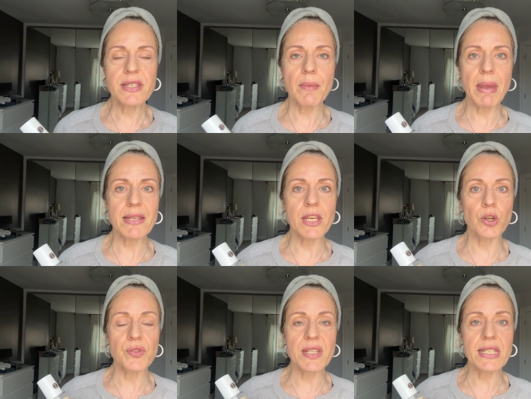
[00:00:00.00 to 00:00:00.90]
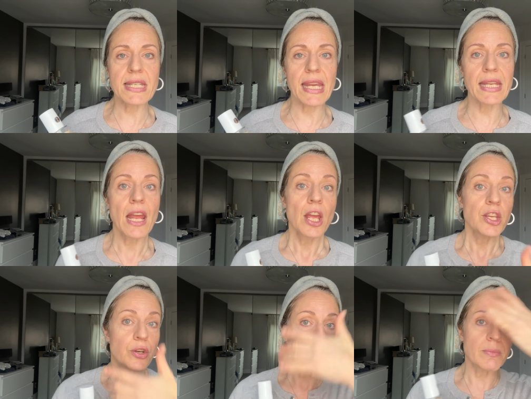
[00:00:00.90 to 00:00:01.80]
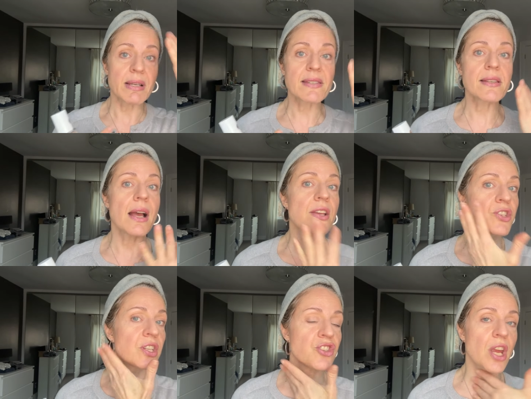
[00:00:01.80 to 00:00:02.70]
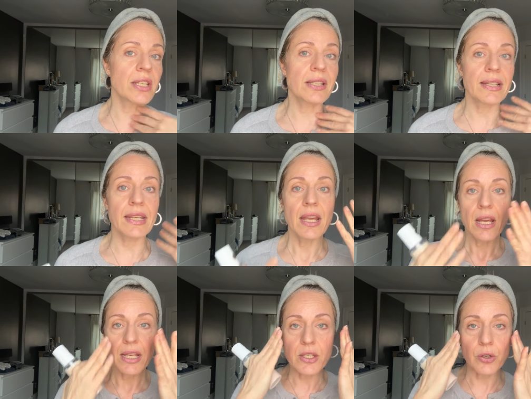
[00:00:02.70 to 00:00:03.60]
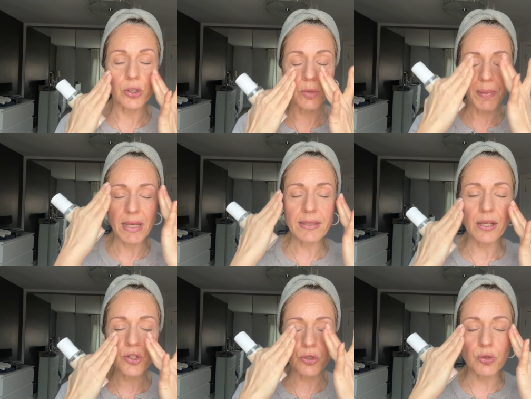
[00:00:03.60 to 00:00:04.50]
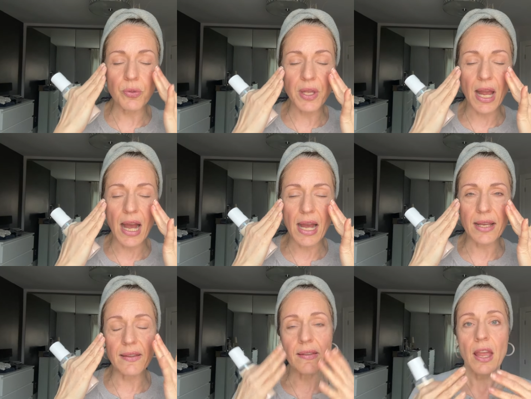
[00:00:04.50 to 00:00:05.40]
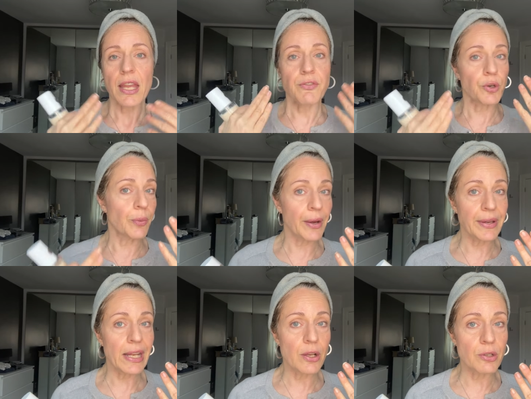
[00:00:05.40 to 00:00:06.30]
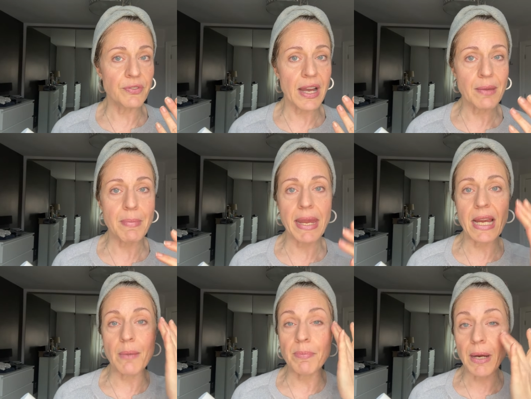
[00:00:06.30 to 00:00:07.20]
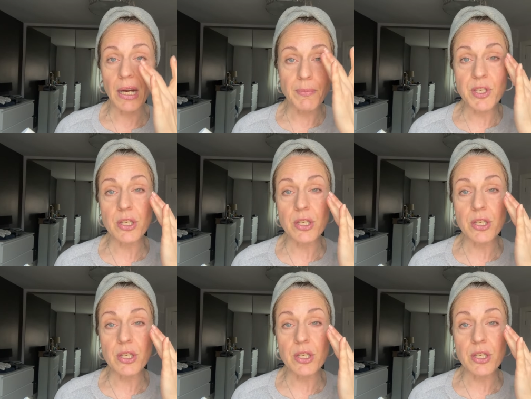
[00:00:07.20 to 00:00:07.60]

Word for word: amazing on the skin. You're going to massage it gently. It's, you're going to pay attention to the eyes. If you're wearing a lot of eye makeup, perhaps